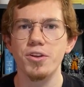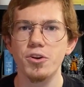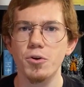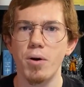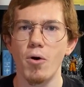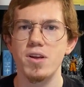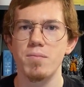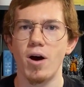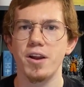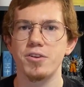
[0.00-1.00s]
new
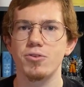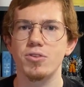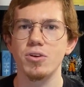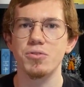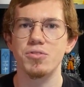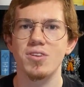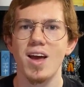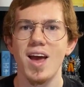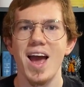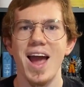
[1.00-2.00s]
Pokemon introduced,
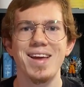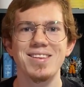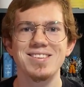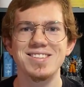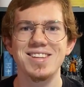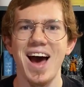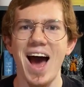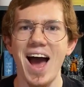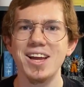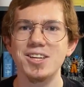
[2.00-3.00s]
and this is the
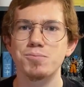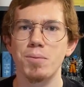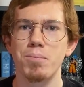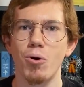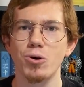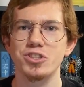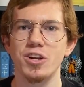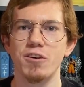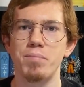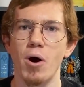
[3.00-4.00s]
highest proportion
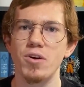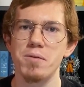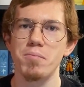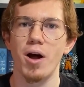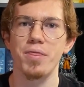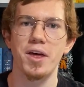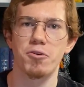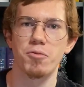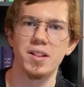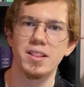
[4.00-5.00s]
of Pokemon that are
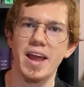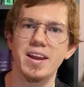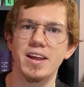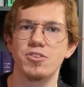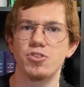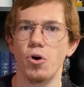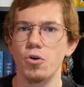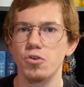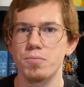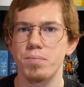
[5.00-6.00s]
related to
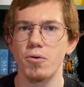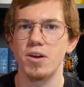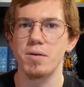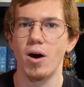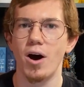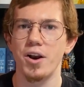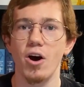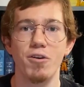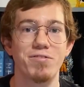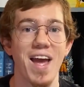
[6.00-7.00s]
older Pokemon
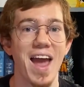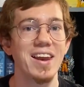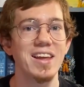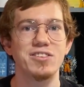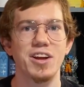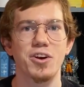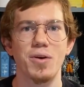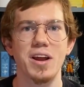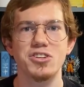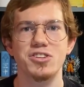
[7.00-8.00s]
of any
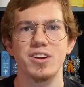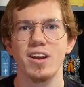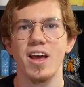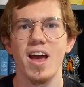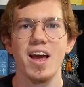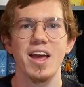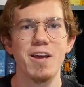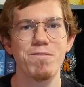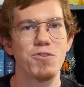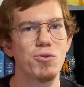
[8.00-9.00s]
generation
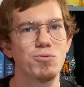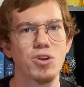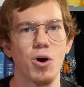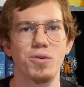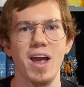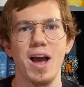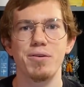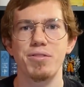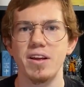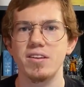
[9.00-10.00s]
if you don't
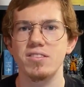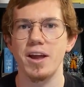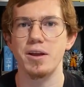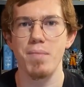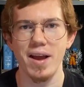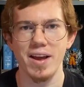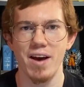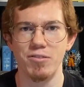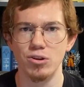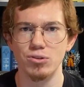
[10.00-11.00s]
count things like Mega
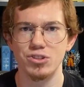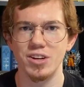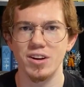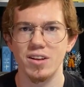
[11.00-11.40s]
Evolution.